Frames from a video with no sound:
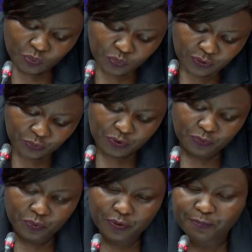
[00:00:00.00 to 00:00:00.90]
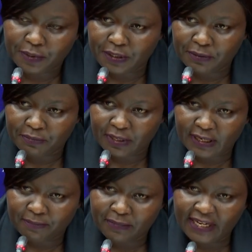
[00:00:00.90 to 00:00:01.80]
will be
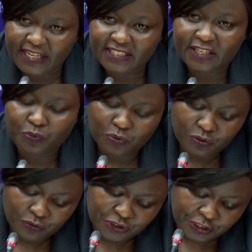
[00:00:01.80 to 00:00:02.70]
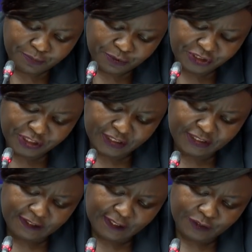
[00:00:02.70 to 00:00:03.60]
managed and will not
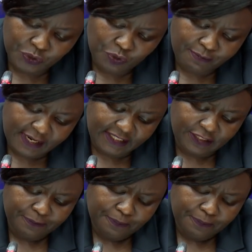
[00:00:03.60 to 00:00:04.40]
depreciate so much.